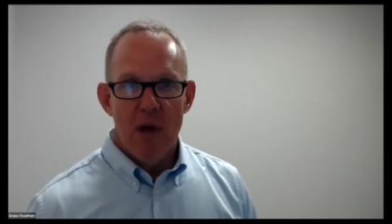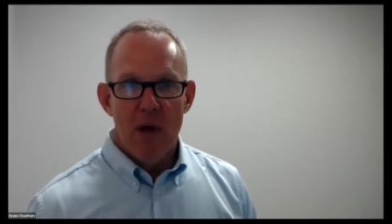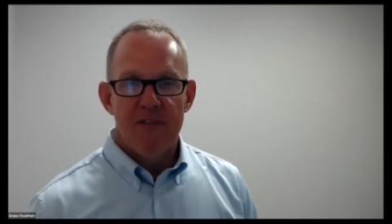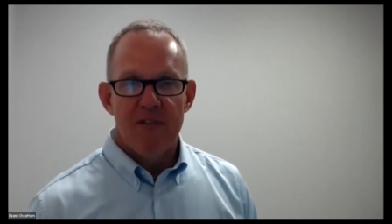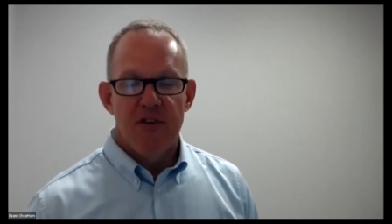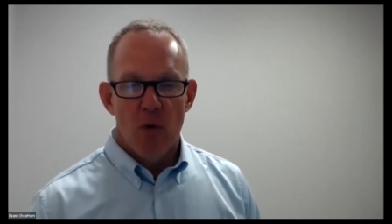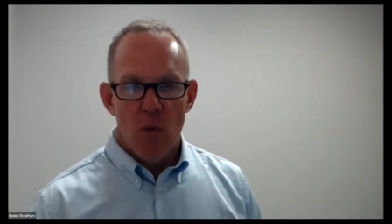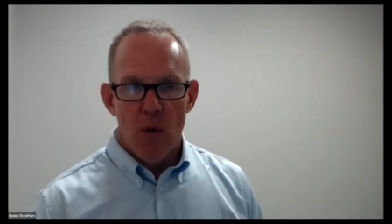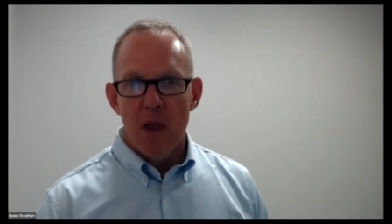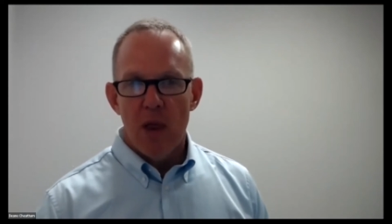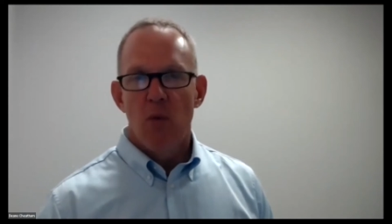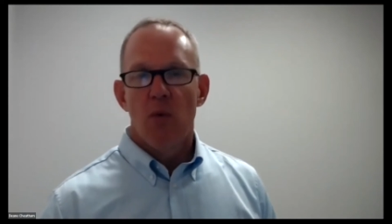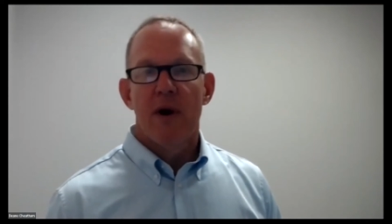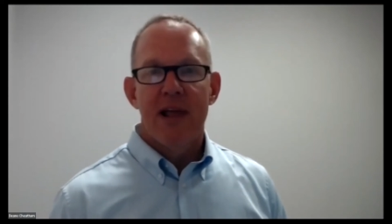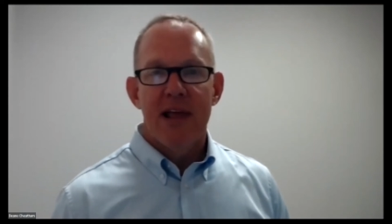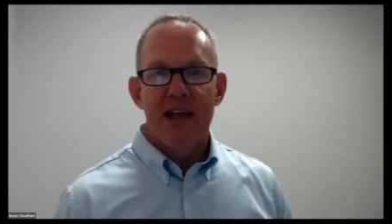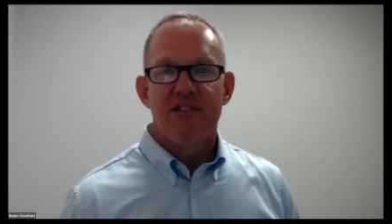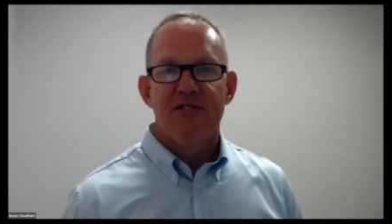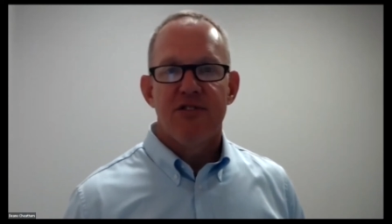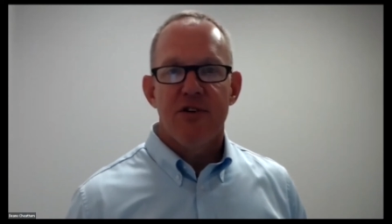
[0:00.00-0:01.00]
If you really want to
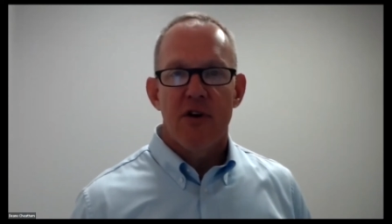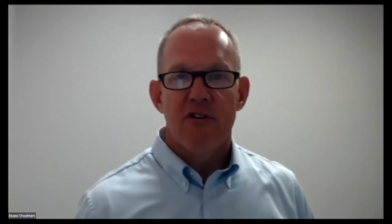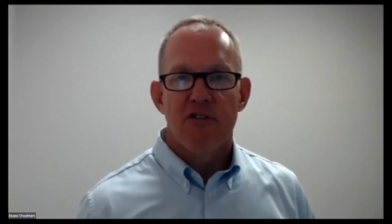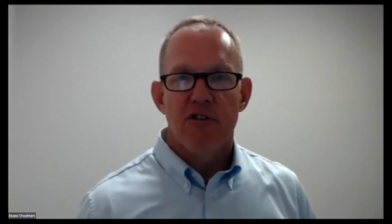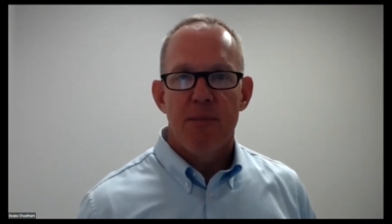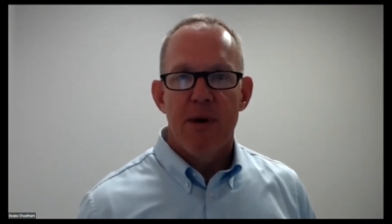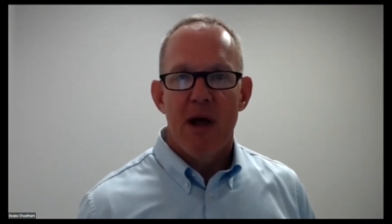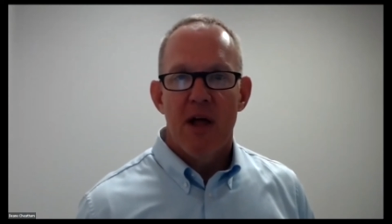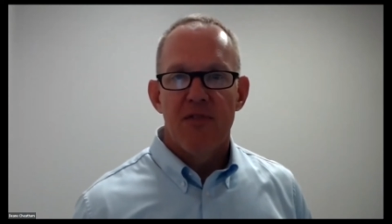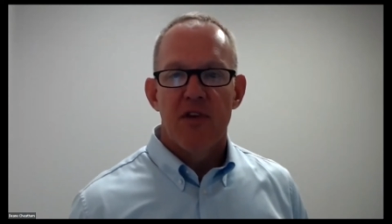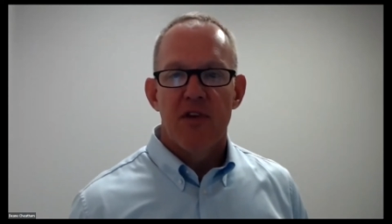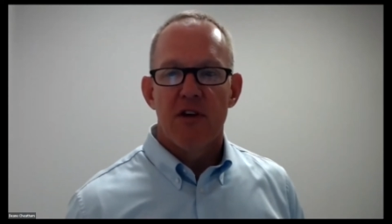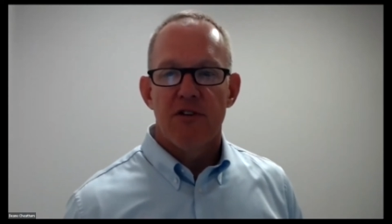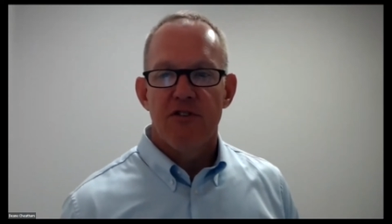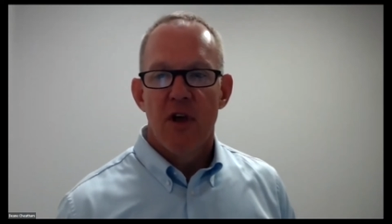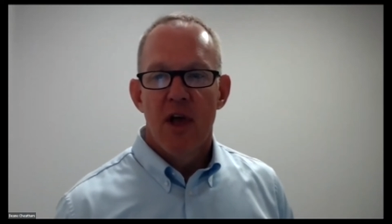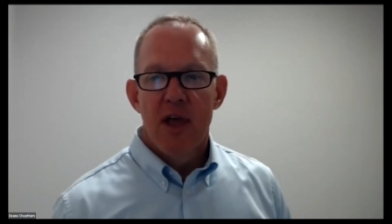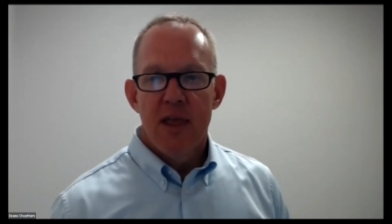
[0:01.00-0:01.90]
get serious about this,